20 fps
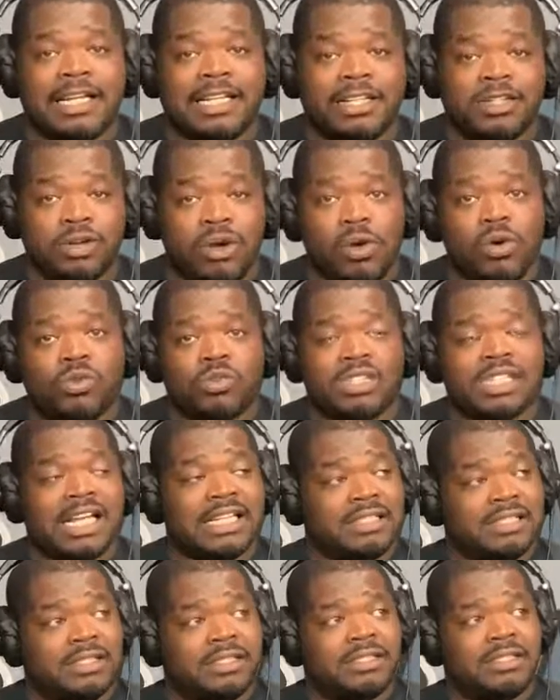knows
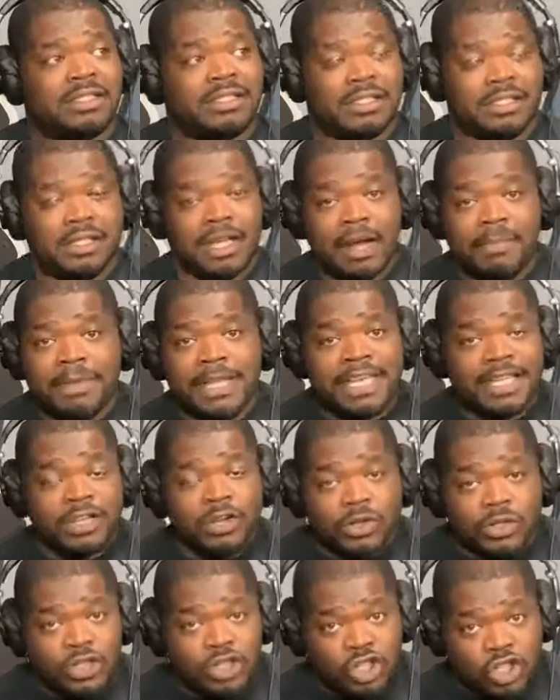that stubbing
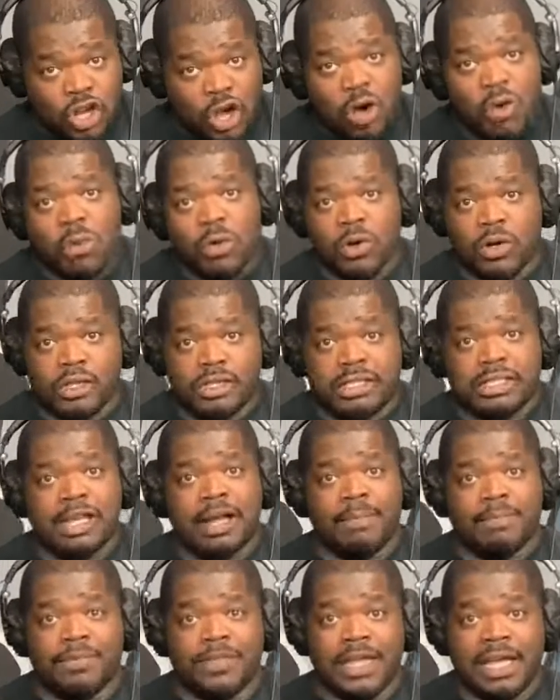your toe on
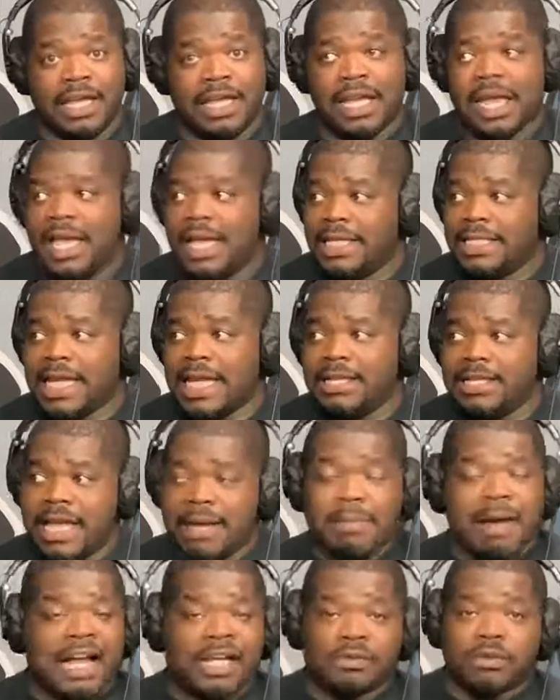something,
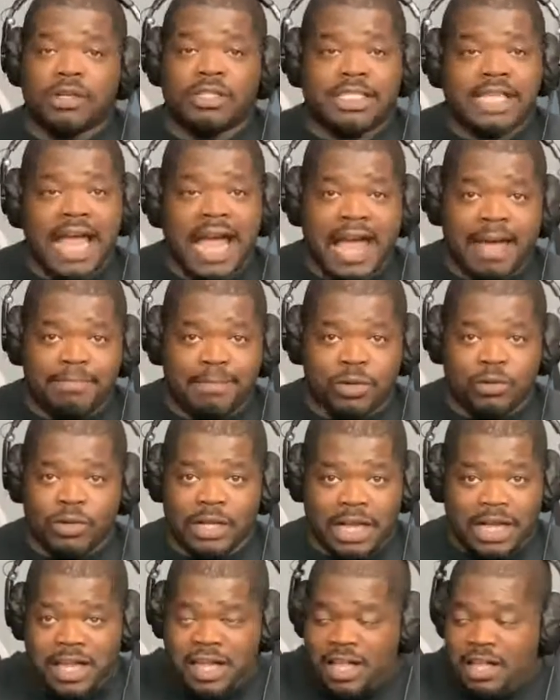they might as well stab
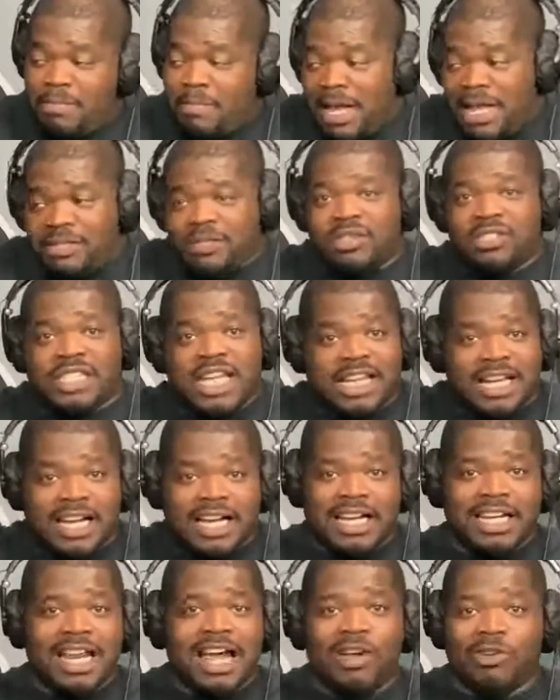you. They might as well take a
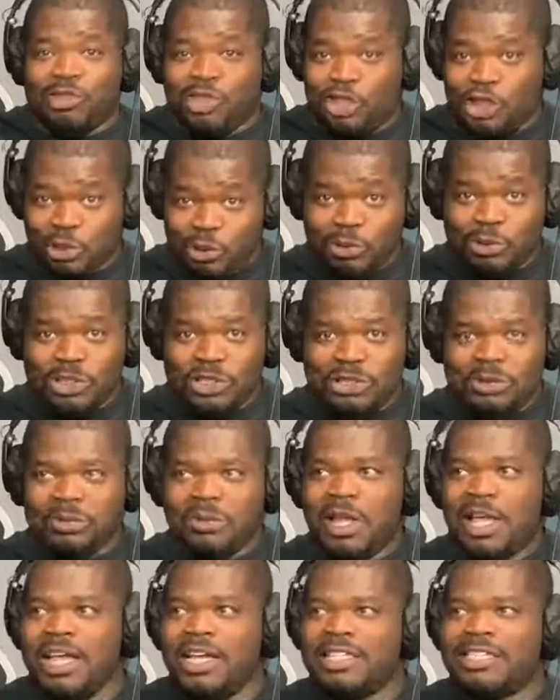gun out and shoot you.